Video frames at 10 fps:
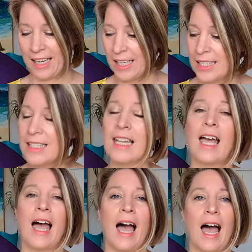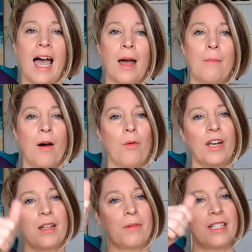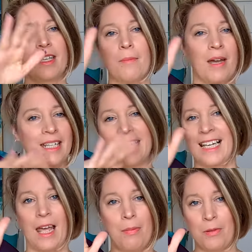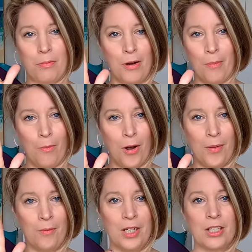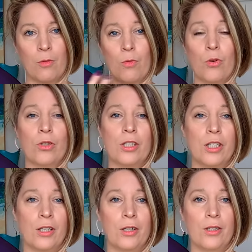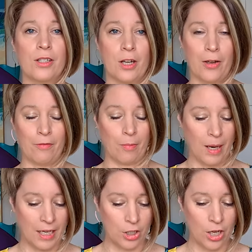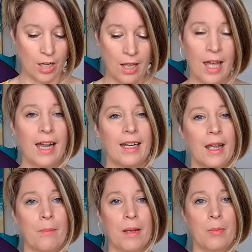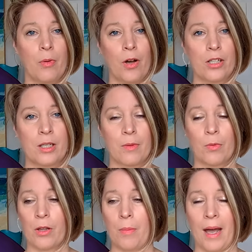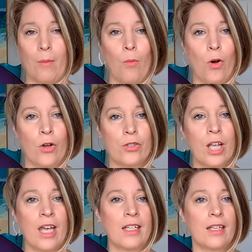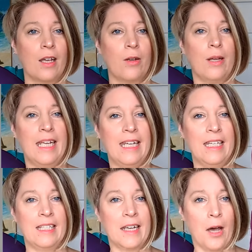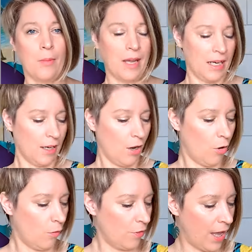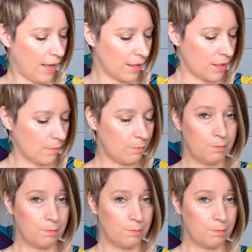it. One of them is the amazing leopard print one, which I wore to the Sewing for Pleasure. And again, people are asking me what the pattern was. So incoming of that.